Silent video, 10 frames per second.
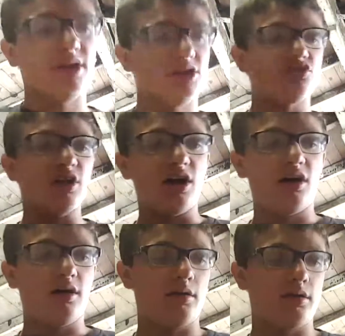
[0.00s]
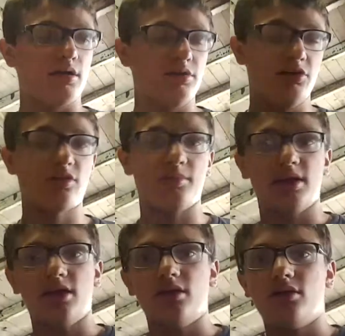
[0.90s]
good drill. It used to
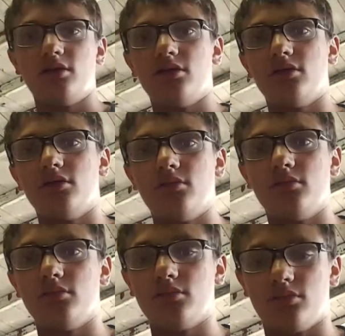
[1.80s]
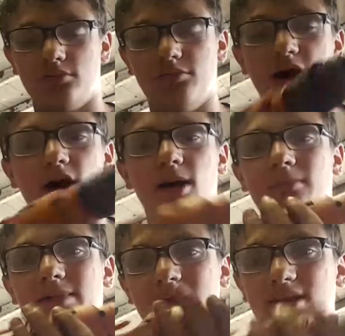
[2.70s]
be.
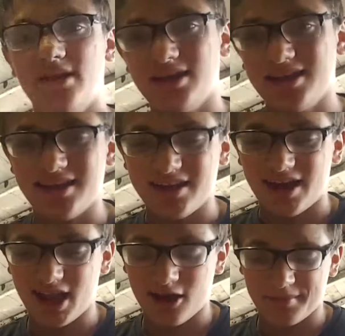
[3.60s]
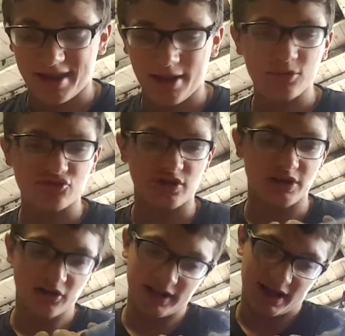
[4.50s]
But, I got my hammer drill
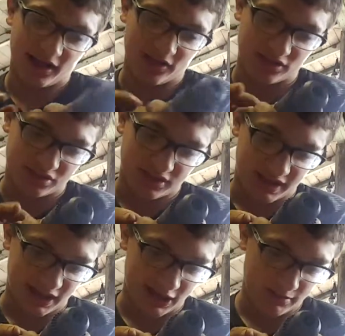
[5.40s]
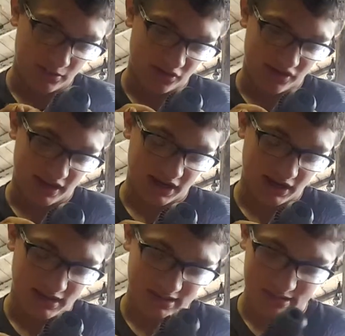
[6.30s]
here that has the hammer
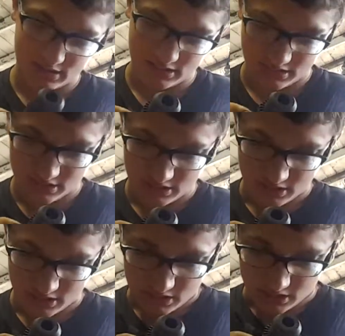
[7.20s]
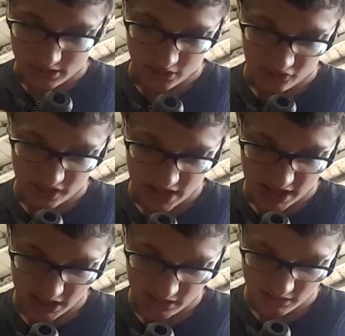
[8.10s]
setting, no
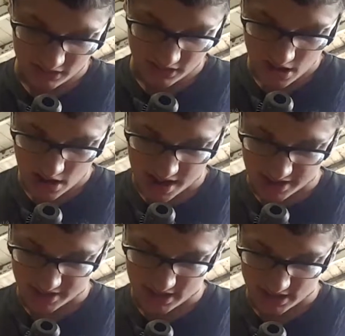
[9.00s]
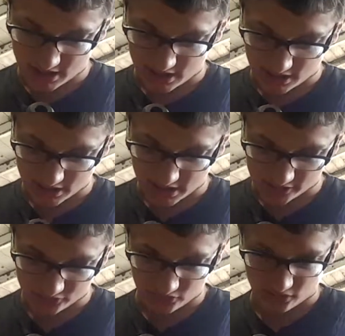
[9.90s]
setting right here, and then
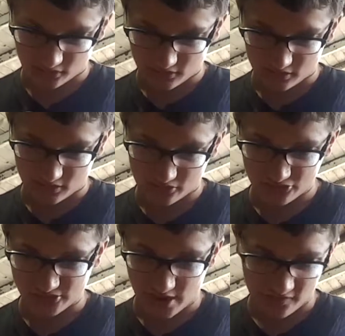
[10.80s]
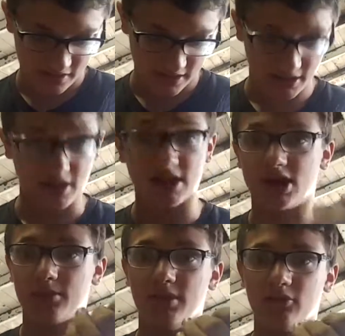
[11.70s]
actual screwdriver setting, and
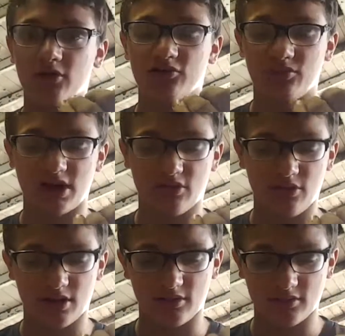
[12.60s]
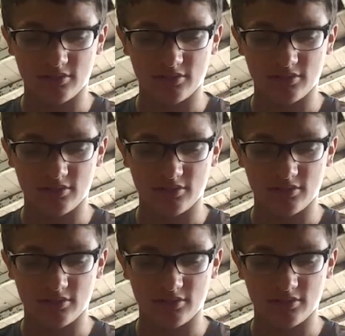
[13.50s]
it works pretty well.